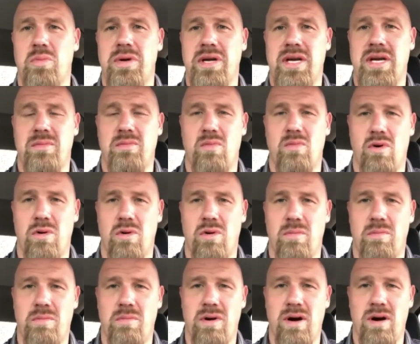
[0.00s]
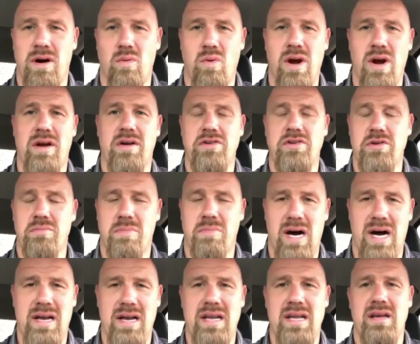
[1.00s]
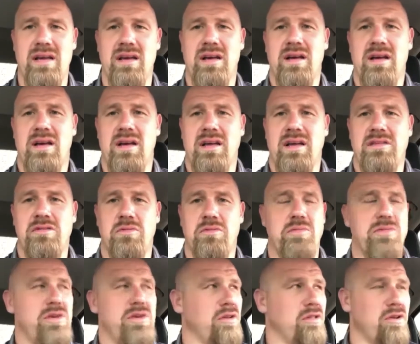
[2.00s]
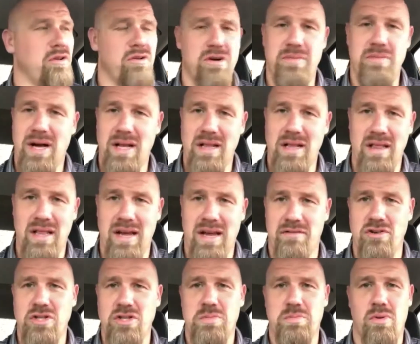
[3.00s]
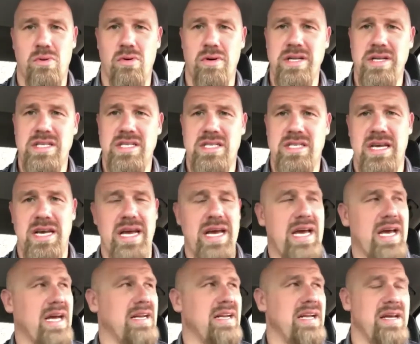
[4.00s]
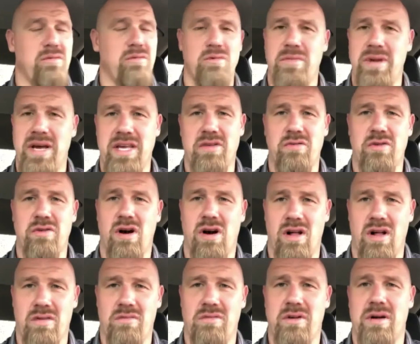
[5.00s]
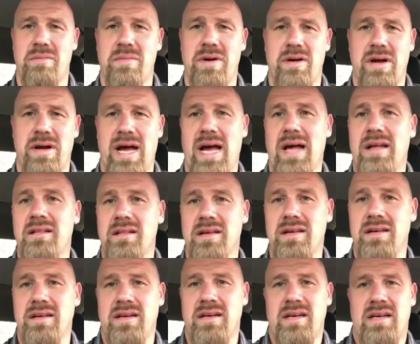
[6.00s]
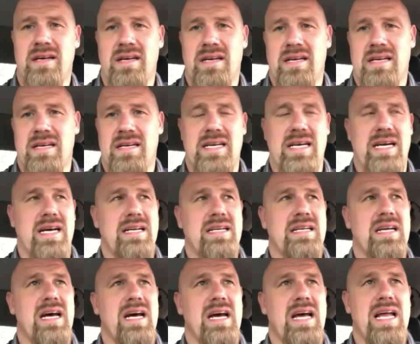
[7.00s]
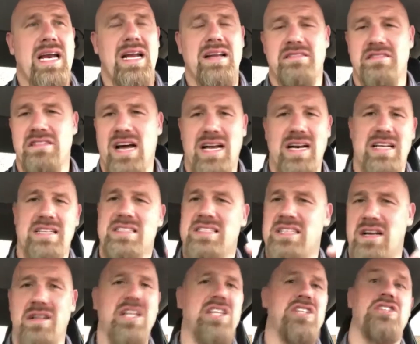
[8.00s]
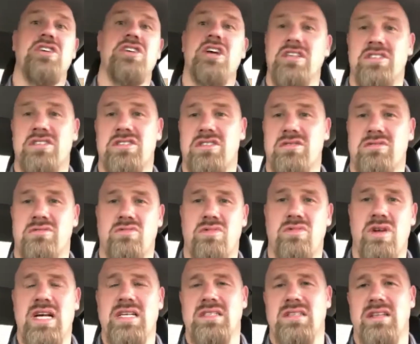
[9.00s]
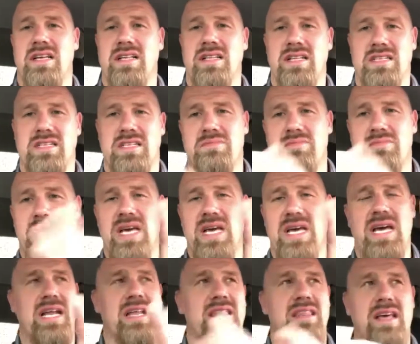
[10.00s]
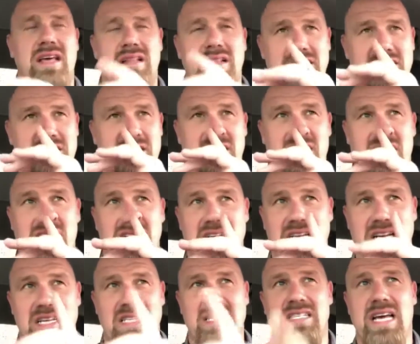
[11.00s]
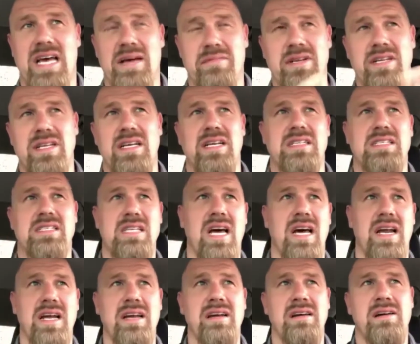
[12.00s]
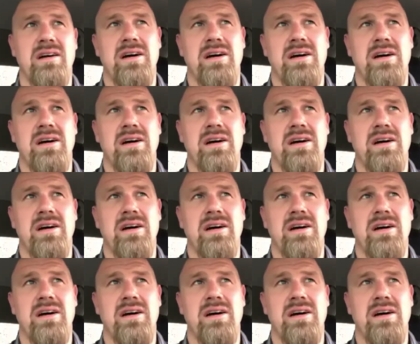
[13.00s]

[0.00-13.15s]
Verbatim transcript: become more aware in your body. You, you'll learn about leverage points, and it will make you an all around better athlete. And, uh, and it's not necessarily just wrestling, this can be anything. This uh, Nick Saban did a study